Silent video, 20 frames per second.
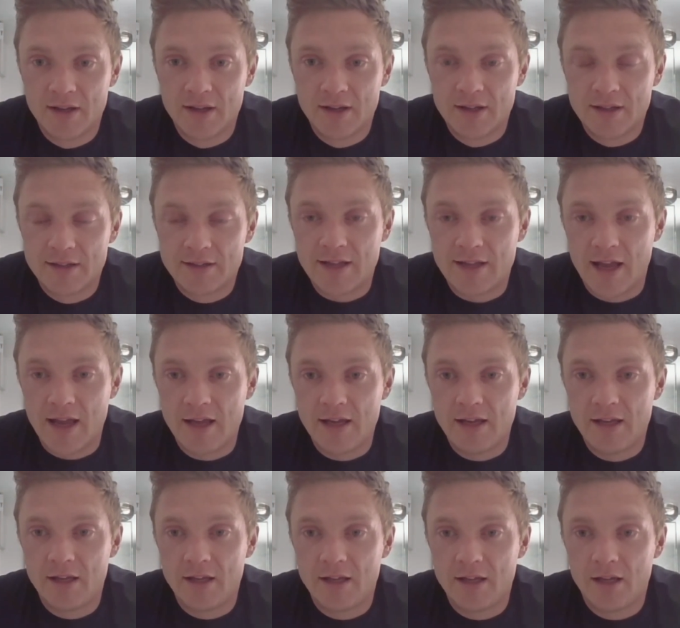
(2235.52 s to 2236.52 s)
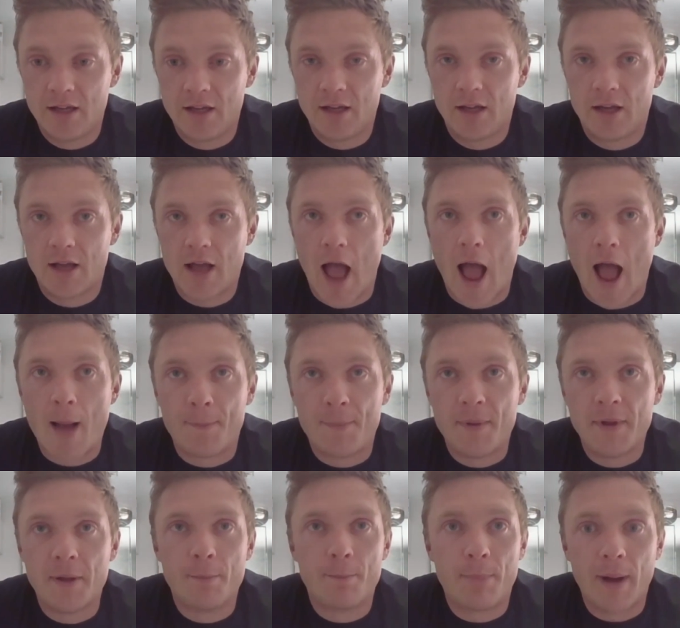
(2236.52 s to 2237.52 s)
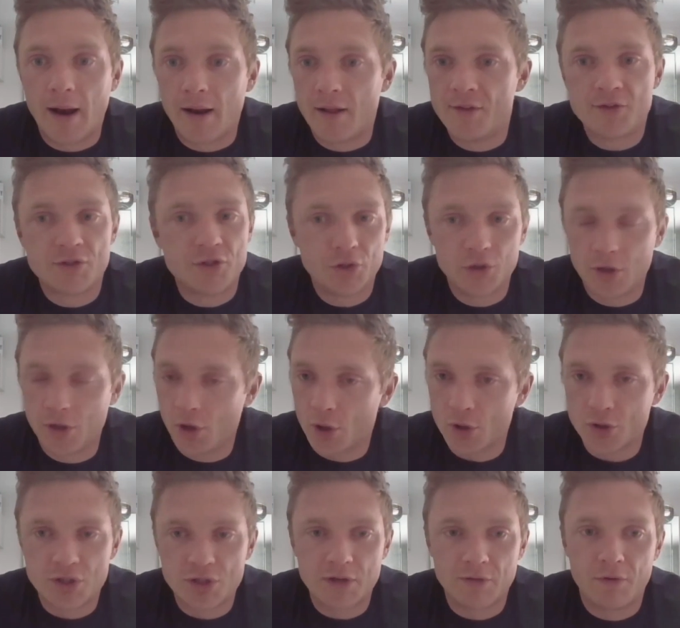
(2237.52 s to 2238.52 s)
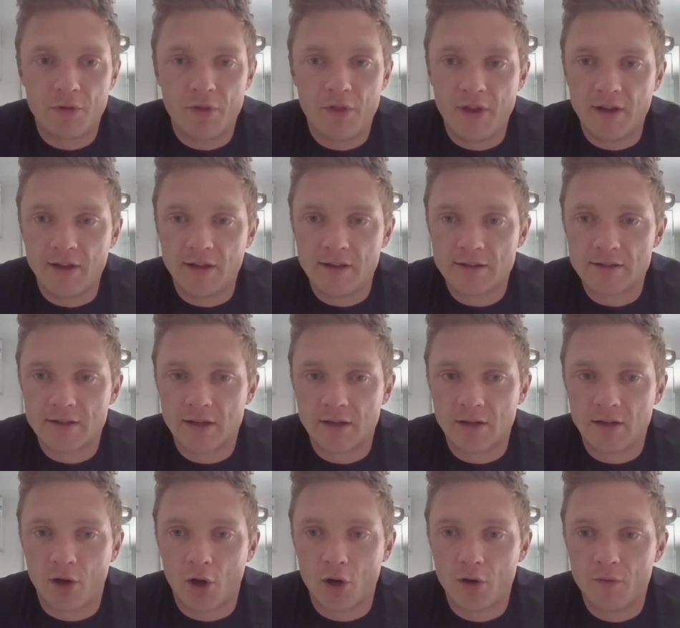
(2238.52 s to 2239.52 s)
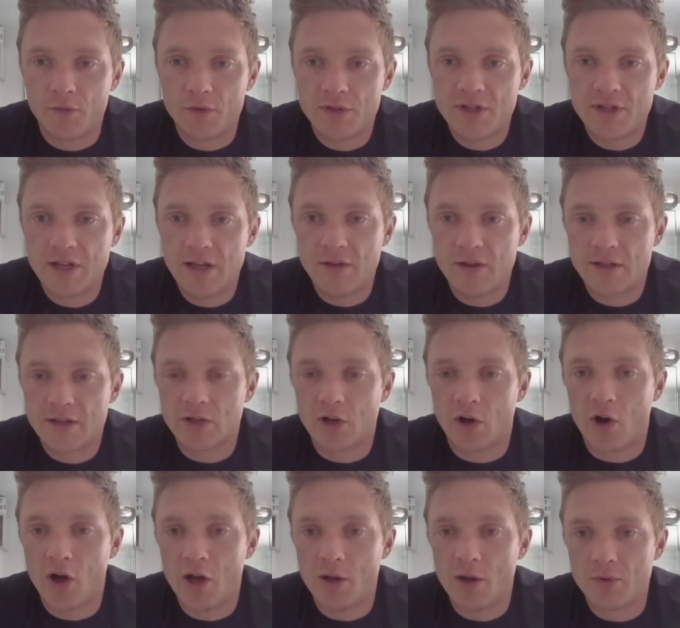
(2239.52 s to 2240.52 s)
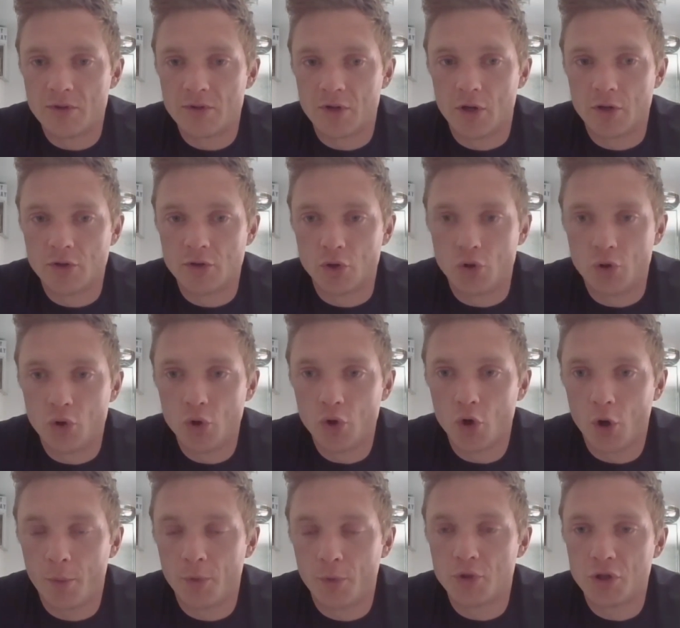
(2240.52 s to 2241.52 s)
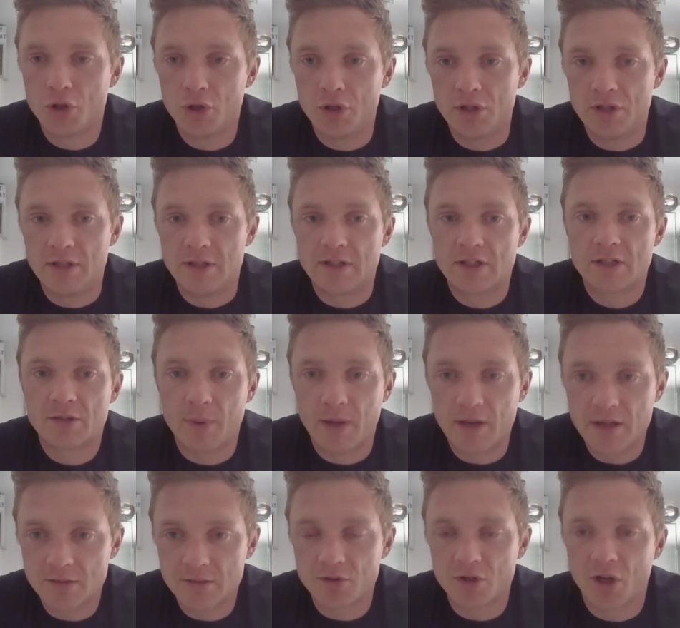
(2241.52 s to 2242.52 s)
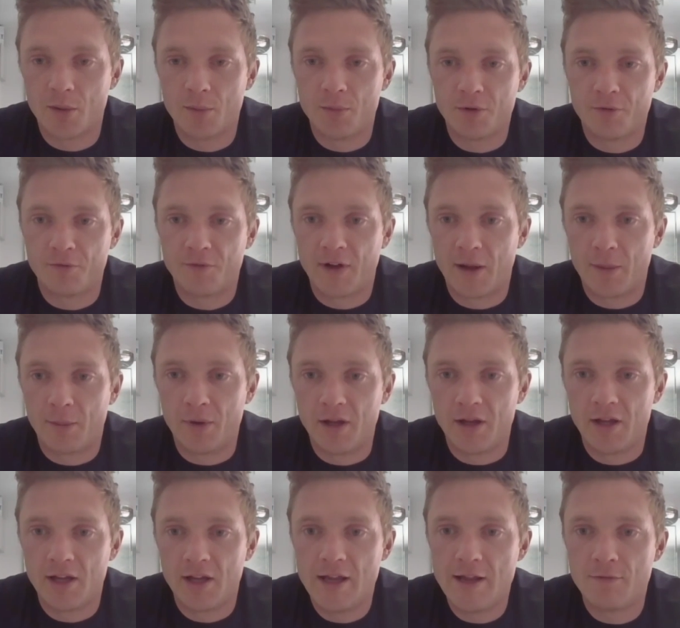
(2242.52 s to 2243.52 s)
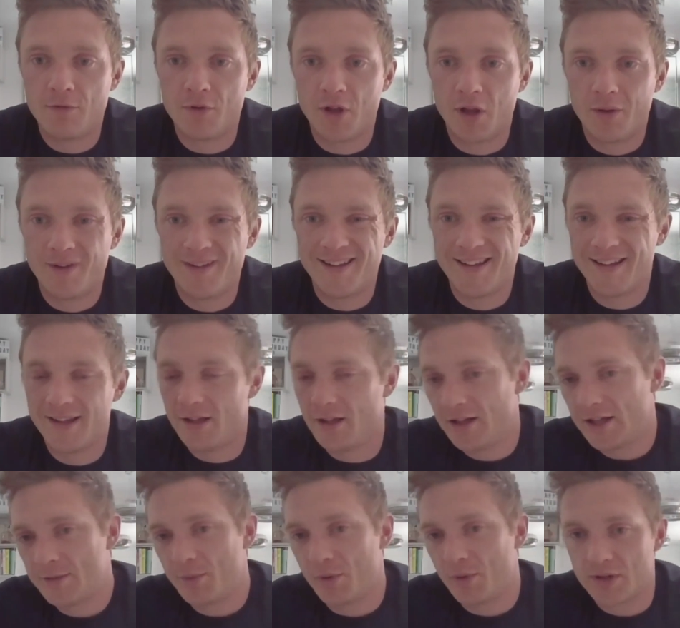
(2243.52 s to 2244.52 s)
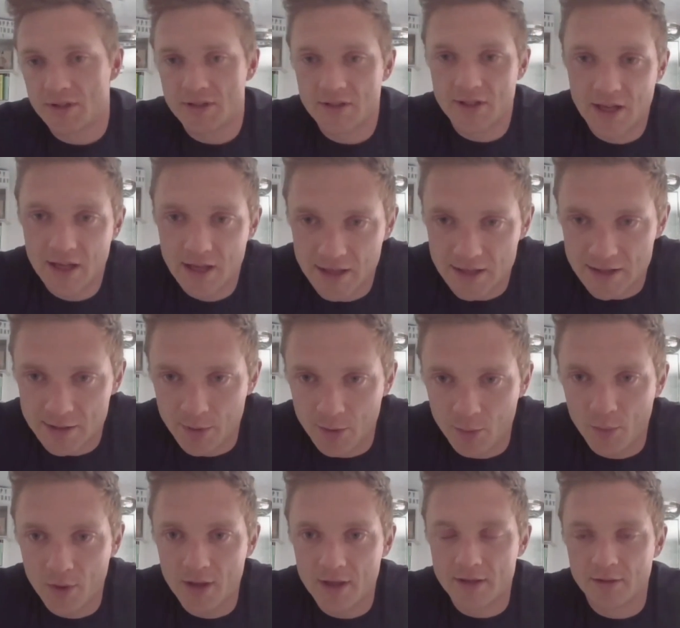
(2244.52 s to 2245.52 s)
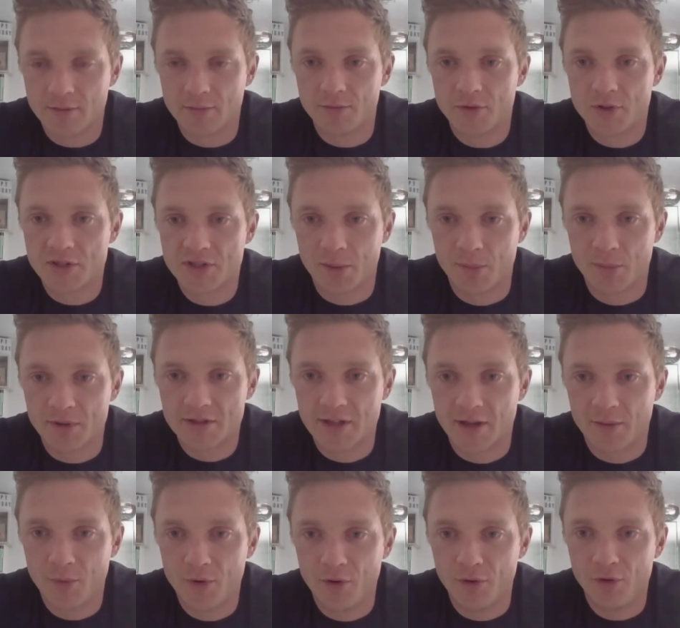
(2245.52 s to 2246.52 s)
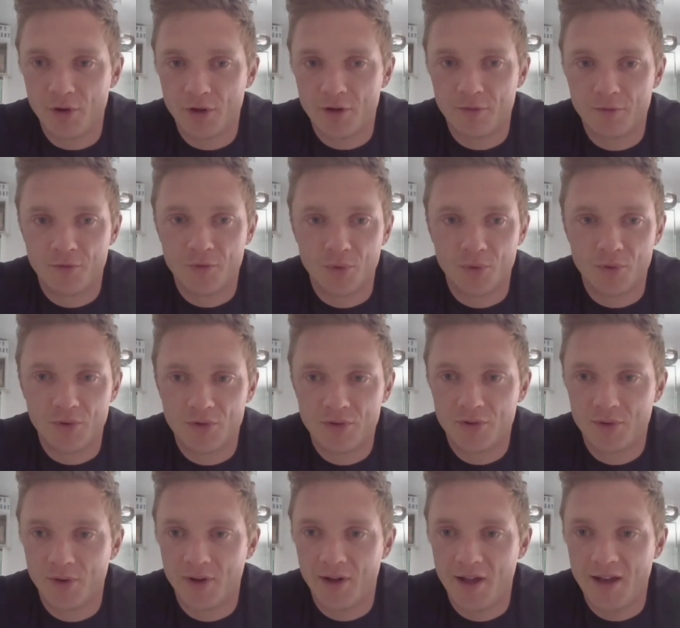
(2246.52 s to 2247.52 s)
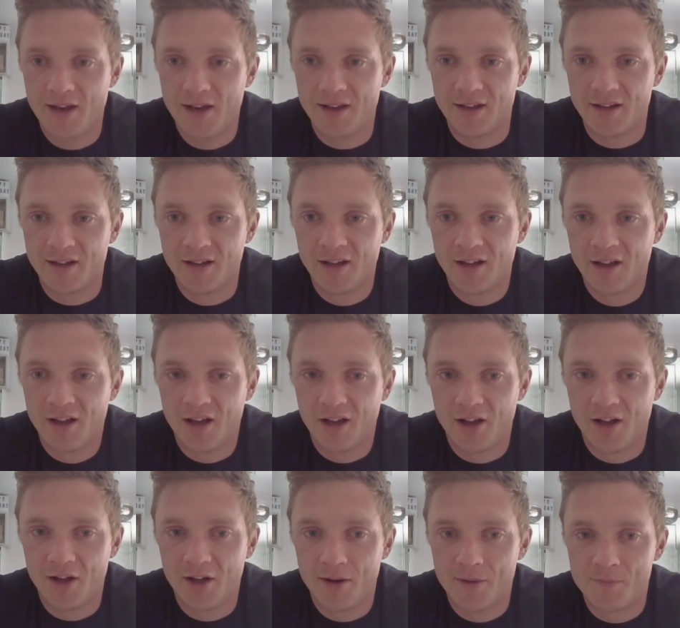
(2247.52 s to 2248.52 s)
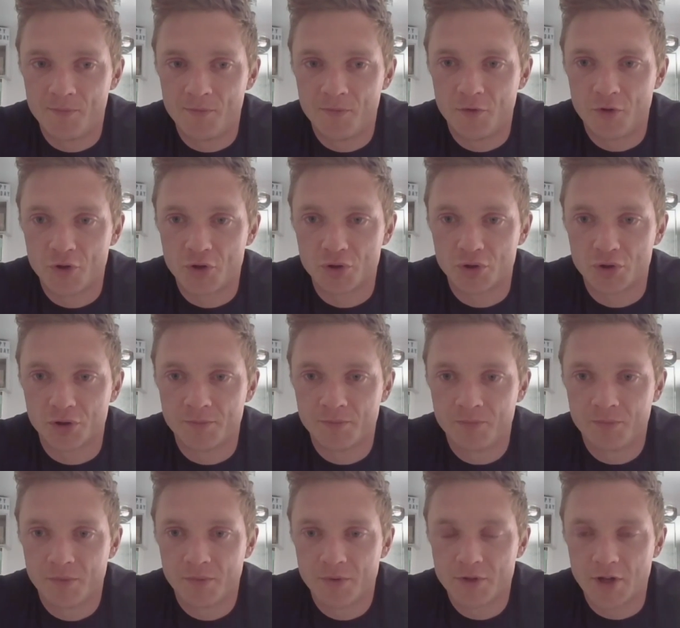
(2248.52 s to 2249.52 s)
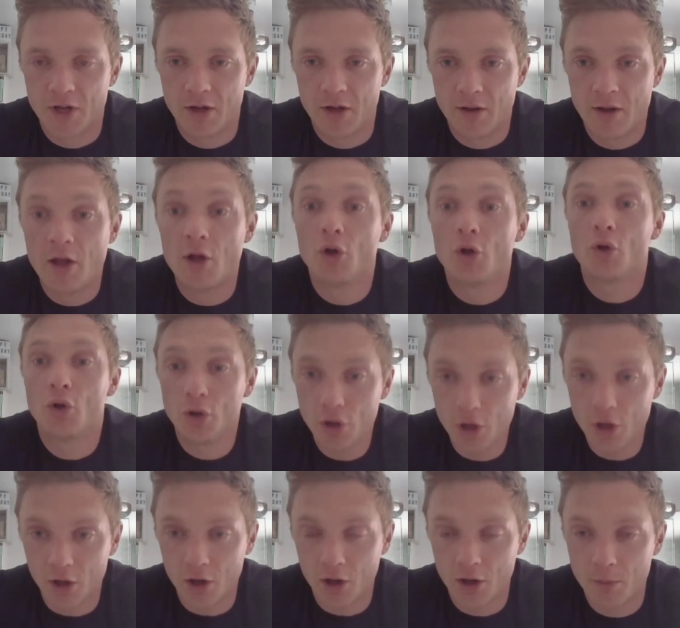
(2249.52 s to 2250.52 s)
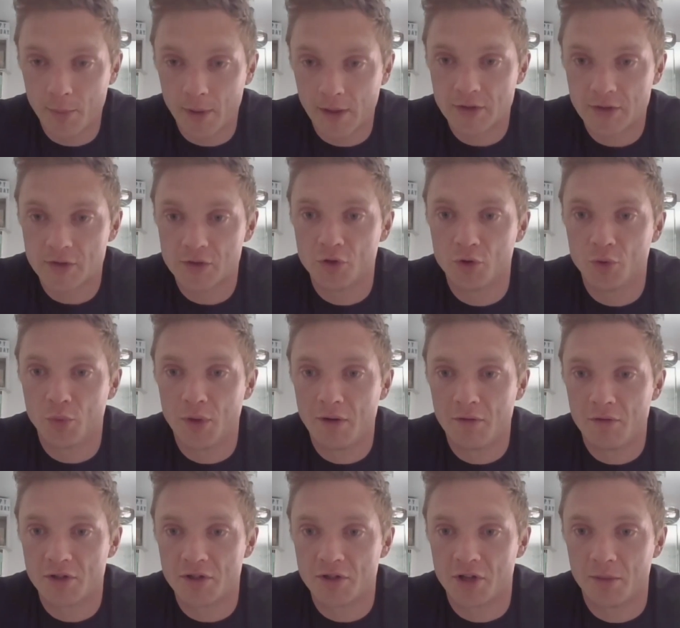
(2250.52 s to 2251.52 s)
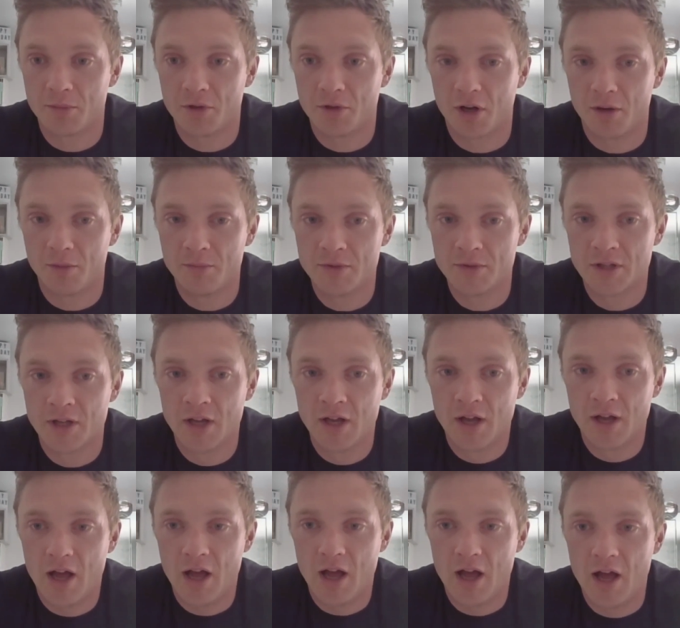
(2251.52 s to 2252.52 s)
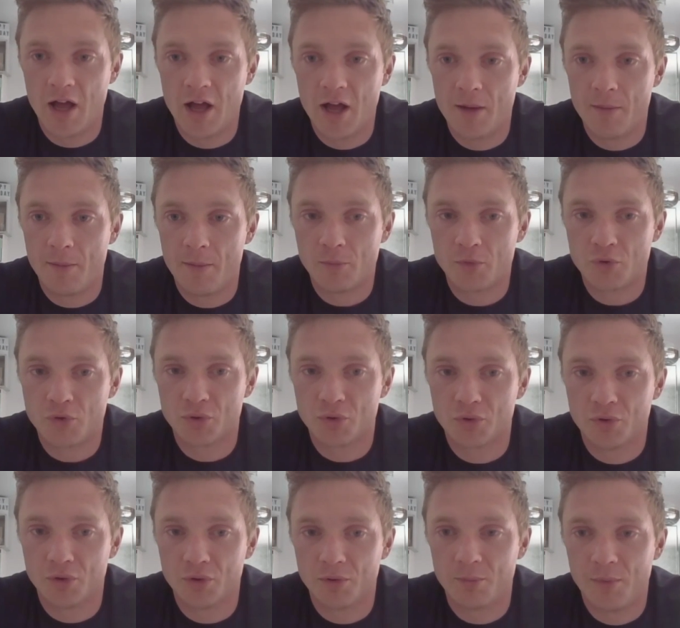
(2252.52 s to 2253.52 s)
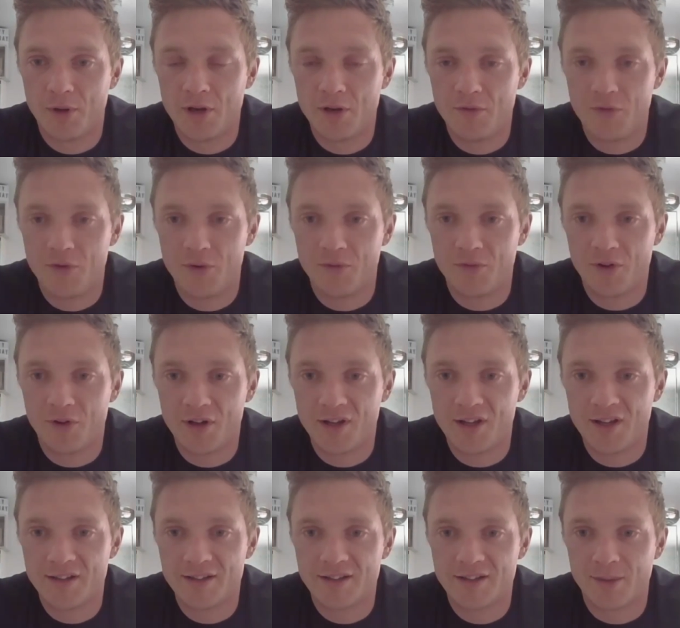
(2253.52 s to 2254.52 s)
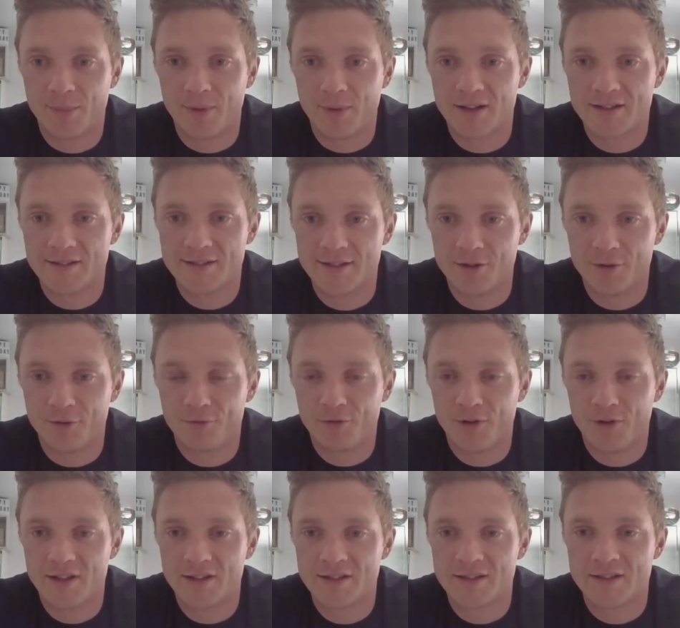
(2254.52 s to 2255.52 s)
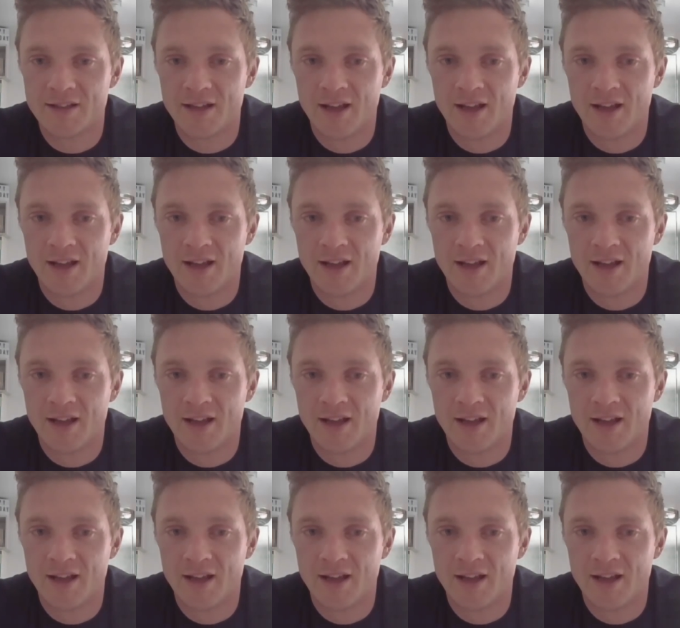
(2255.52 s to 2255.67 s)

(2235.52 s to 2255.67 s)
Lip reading: stay happy and balanced and doing lots of different things and kind of see this time as a good opportunity to spend some time with your family, even though, let's be honest, it is a bit weird. And to some extent, we're all looking forward to it ending. For sure. So good luck going back to school whenever the time comes. I'm sure many of you are very keen to get back and see your friends.